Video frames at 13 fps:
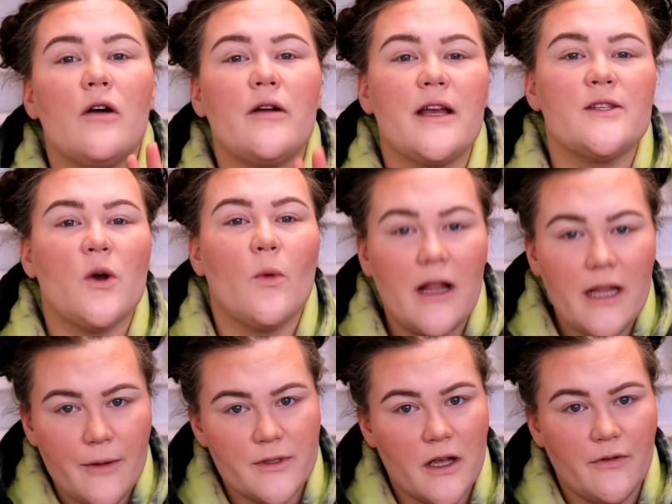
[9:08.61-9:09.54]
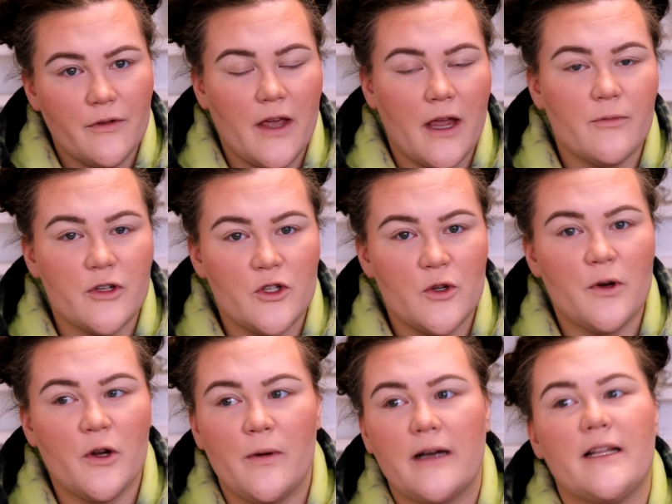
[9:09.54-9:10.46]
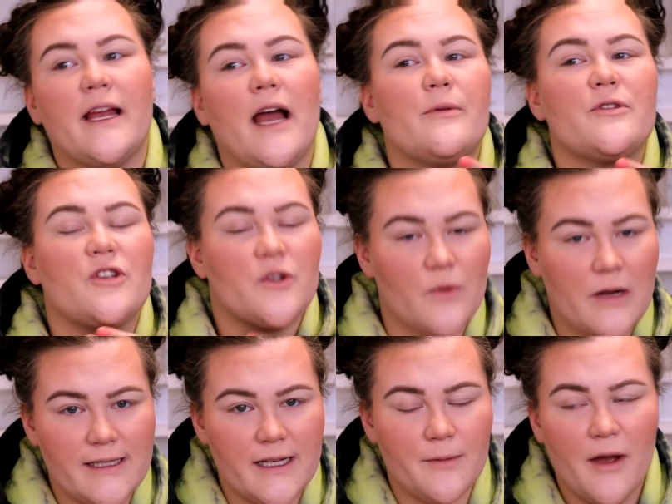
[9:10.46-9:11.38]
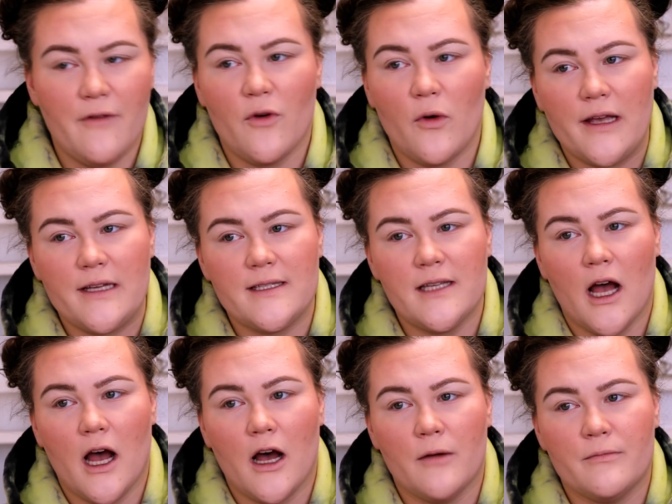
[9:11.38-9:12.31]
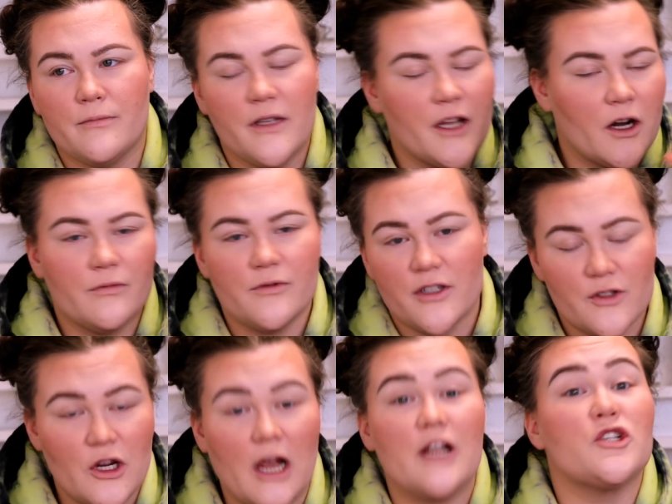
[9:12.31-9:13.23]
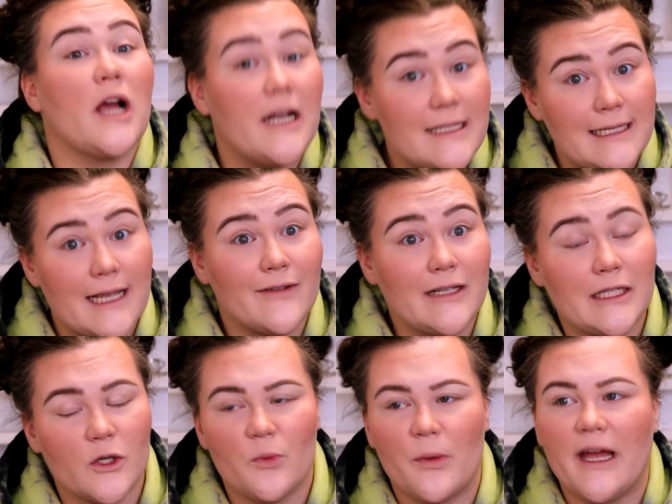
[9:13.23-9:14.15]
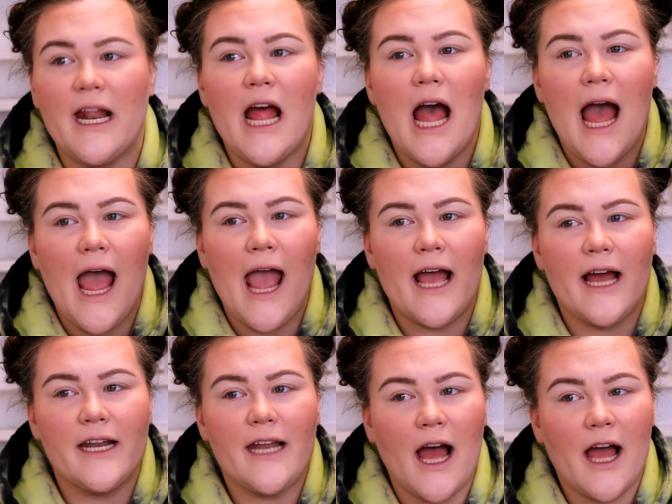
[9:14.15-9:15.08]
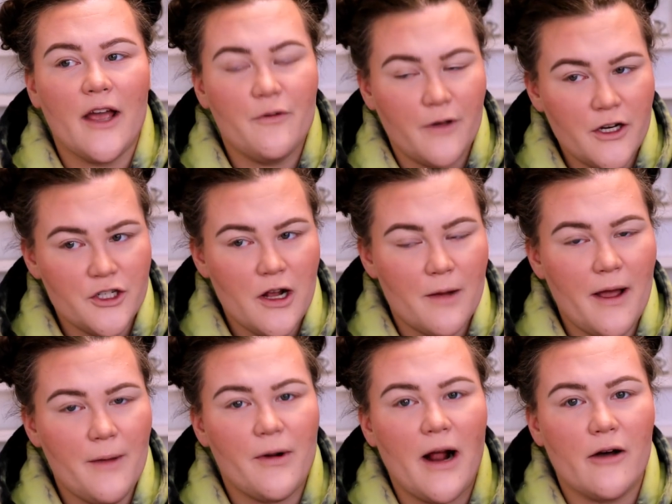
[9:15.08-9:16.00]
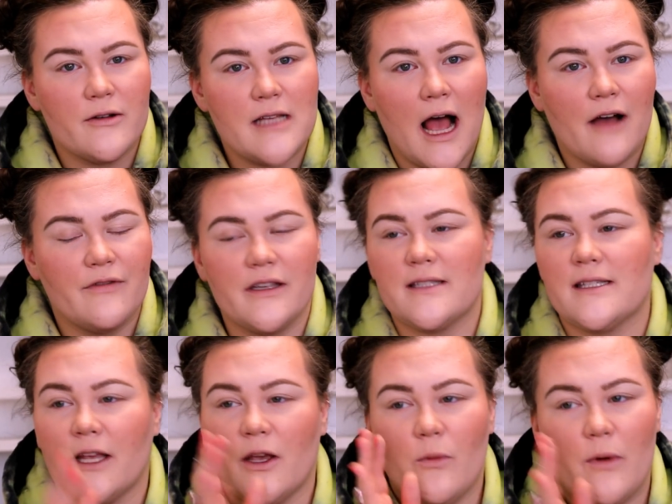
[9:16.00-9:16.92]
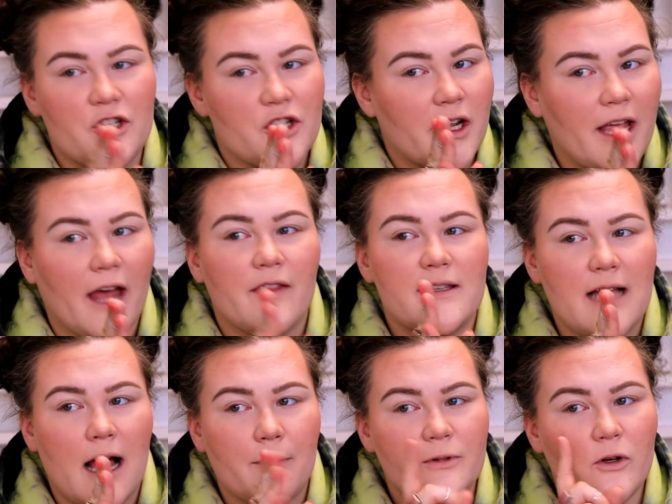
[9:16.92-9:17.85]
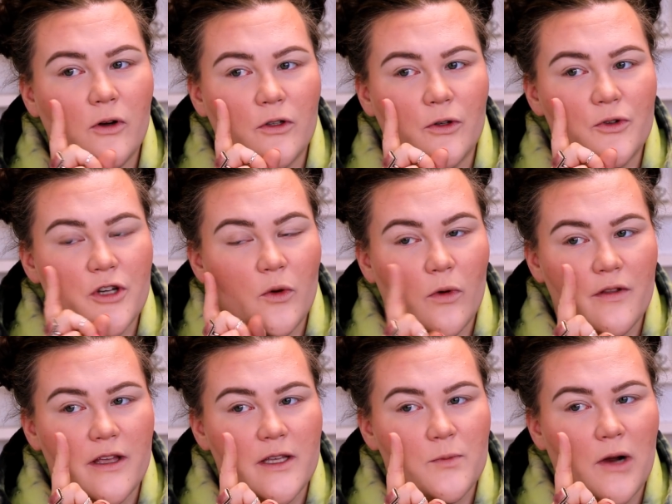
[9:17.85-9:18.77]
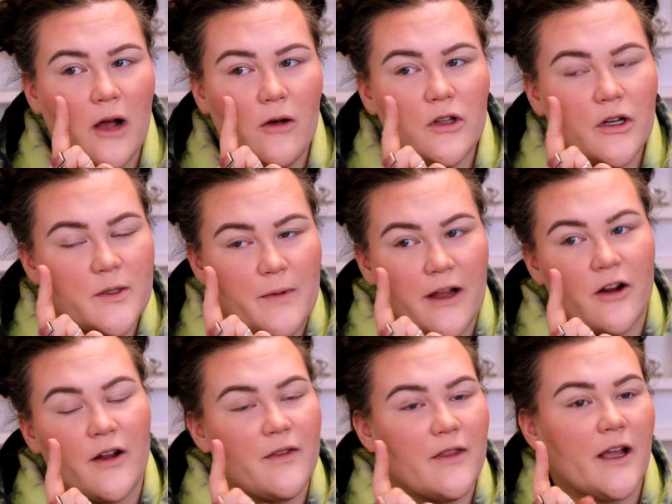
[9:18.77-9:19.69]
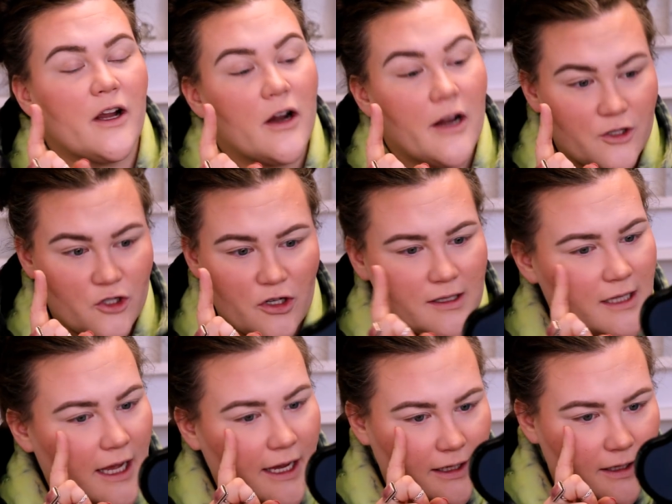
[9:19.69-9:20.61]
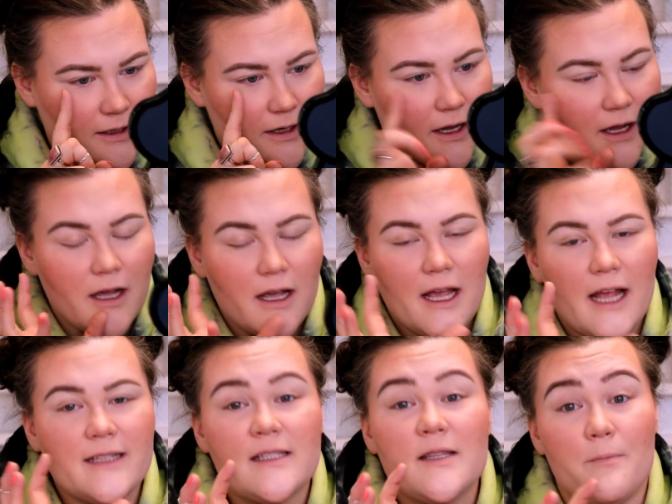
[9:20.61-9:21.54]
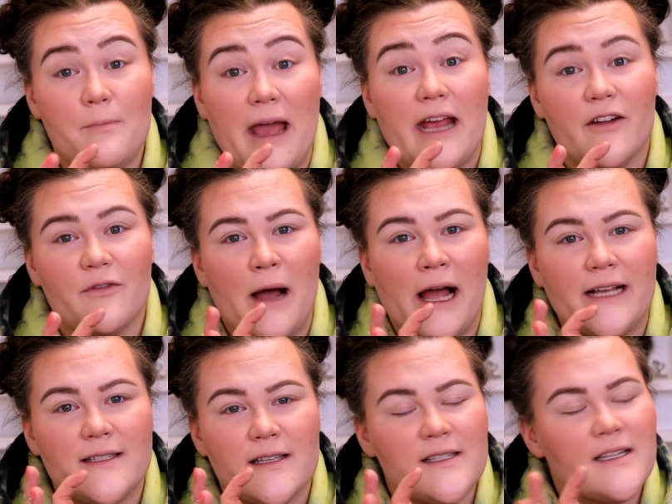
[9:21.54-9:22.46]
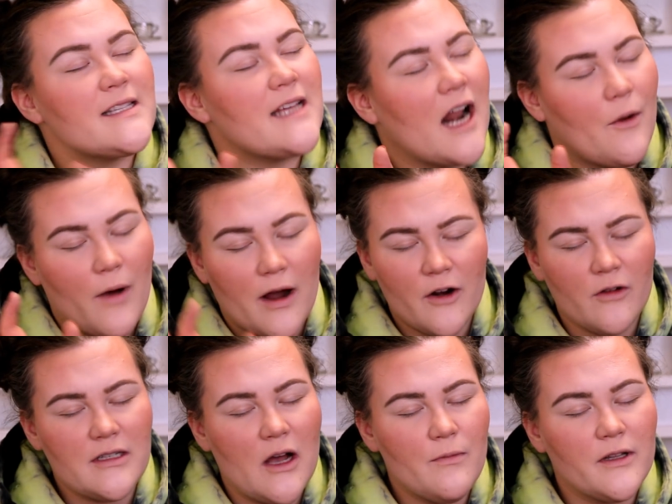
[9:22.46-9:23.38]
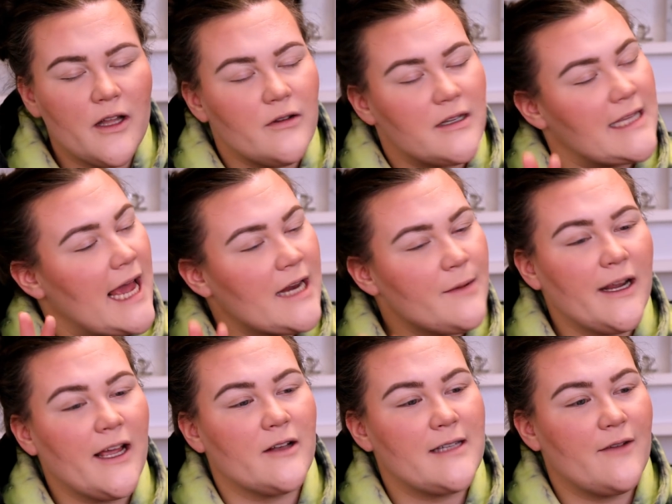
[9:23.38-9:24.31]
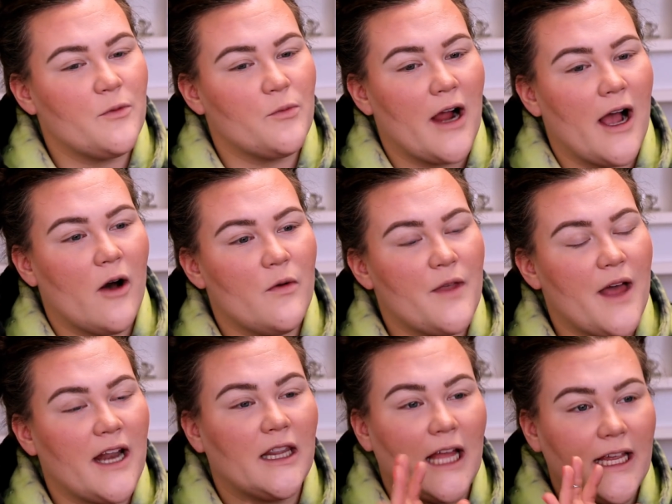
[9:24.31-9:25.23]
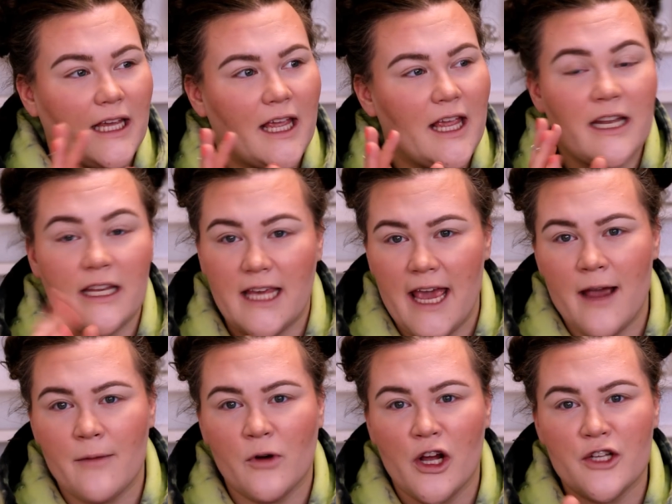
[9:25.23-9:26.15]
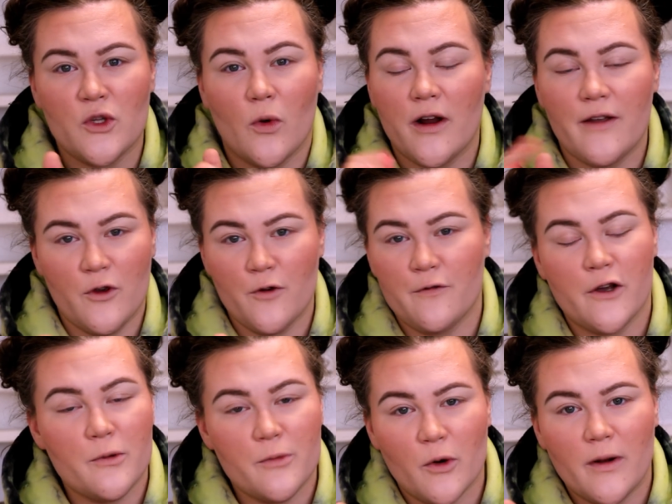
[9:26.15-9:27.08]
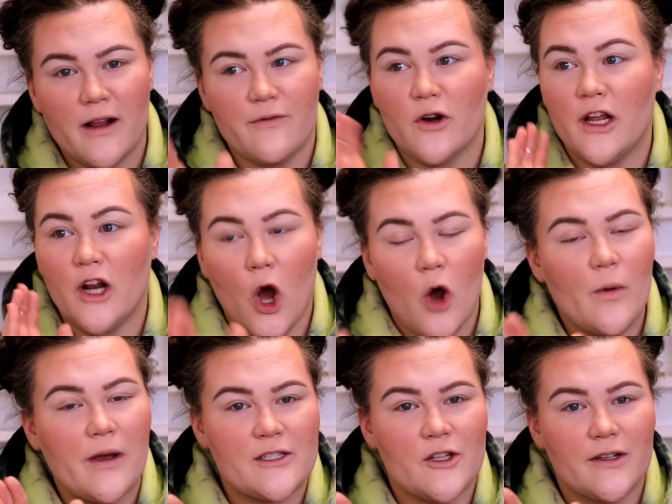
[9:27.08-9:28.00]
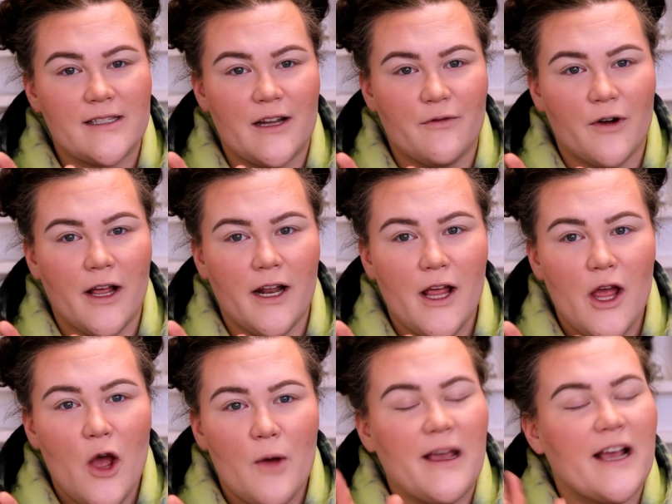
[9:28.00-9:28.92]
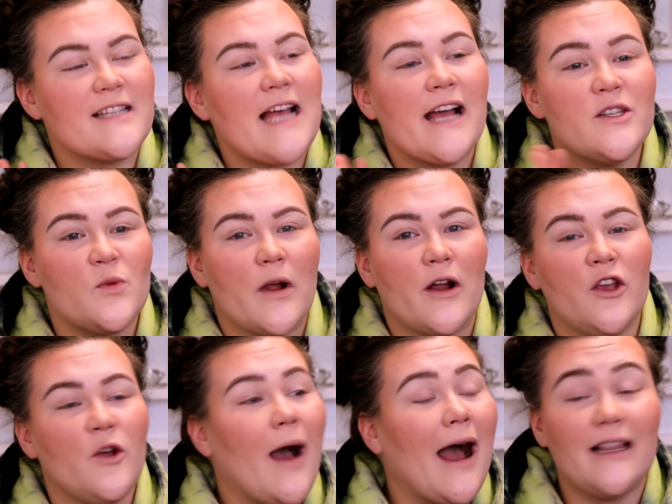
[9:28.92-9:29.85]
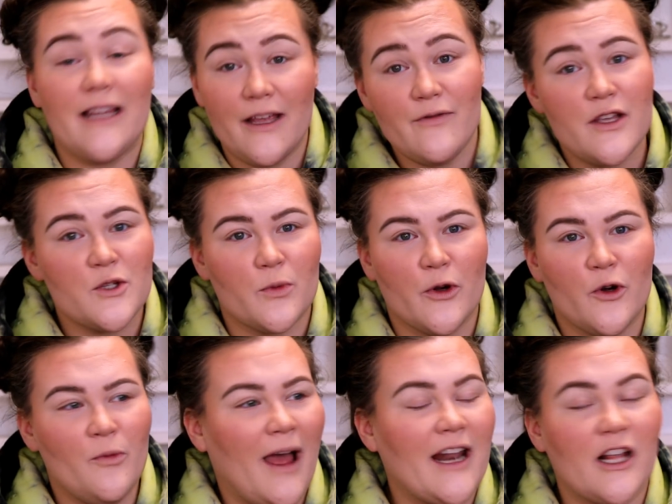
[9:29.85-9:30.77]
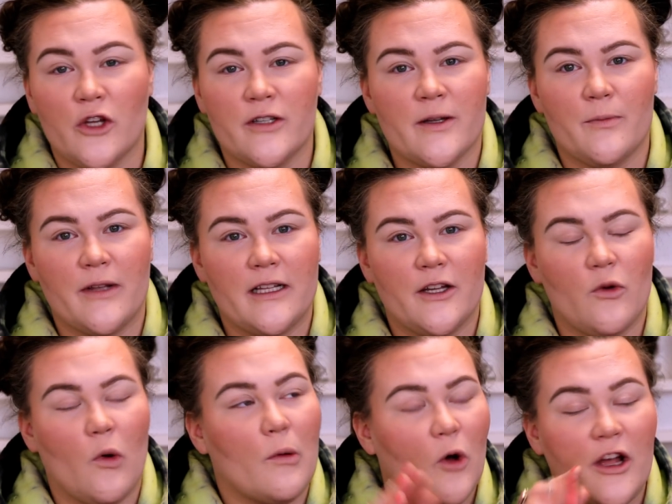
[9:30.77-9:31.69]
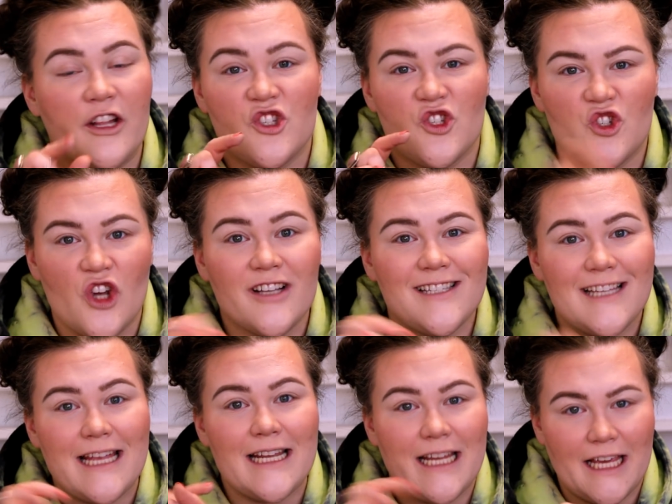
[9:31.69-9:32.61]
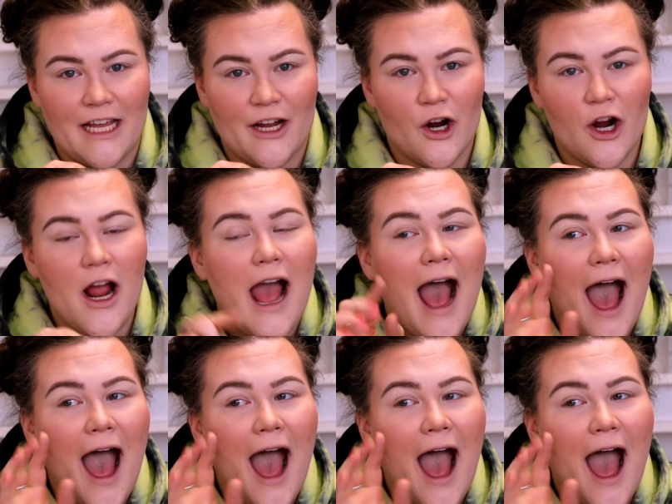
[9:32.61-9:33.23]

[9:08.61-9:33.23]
Okay, so while I was off of camera super quickly, I was just resting my voice, um, you know, just trying, trying to save it a little bit. And I finished up my brows, obviously, which again, this optical illusion where this brow looks big bigger and thicker is just like, it's the bane of my existence. And I want to know down below, does anybody else have a brow that like in cameras or if you film or whatever, it always looks different? Because I swear to you, I leave this room and it looks completely normal. It's just in here.